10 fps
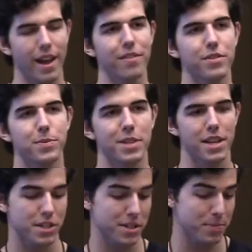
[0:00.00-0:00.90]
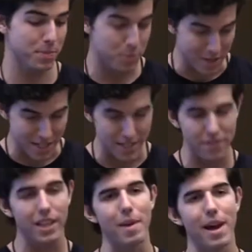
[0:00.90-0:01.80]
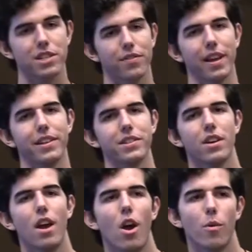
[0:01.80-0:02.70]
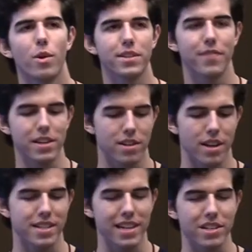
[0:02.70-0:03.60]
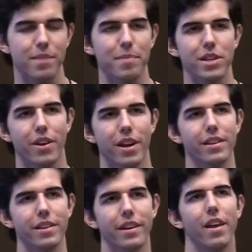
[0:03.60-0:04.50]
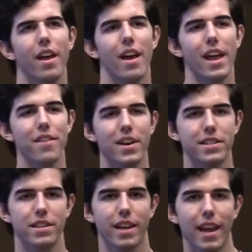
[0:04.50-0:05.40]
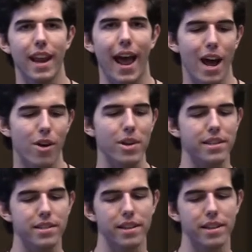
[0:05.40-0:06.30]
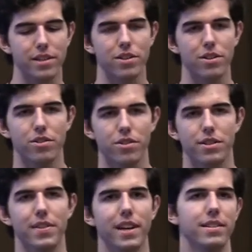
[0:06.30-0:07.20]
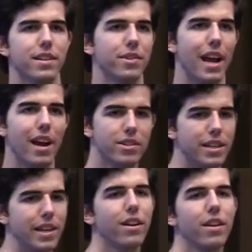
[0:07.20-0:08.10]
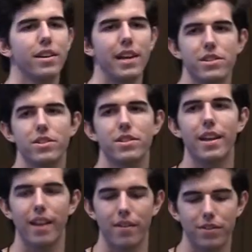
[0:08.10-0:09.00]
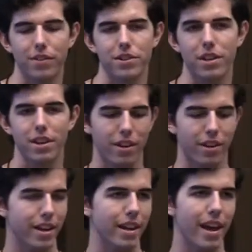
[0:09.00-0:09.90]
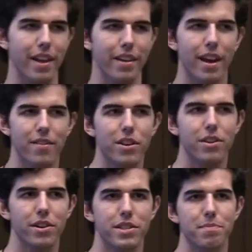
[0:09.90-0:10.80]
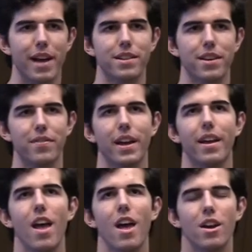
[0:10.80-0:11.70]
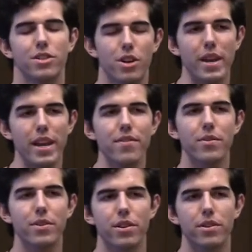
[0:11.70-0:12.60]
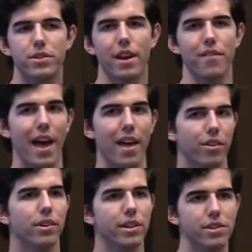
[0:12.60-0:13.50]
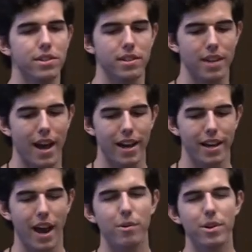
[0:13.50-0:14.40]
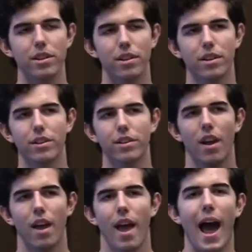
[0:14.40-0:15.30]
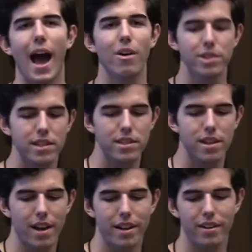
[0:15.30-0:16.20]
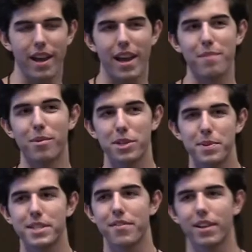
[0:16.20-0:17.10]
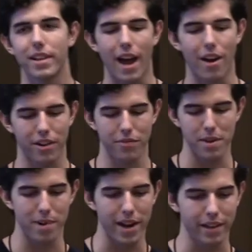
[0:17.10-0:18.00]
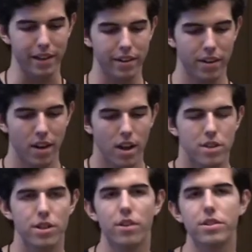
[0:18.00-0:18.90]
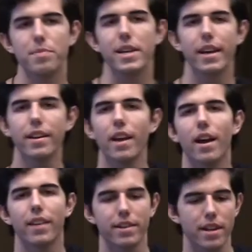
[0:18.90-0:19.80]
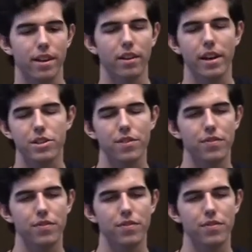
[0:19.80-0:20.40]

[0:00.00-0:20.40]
uh, specifically mass surveillance was essentially me trying to investigate how easy it is to do the sorts of things that we're now seeing on the nation state level for security and kind of the goods and bads of that. So, even with those kind of ethical issues aside, I wanted to learn how is this done and more specifically, how can we break it? So to begin, I'd like to take a look at just a few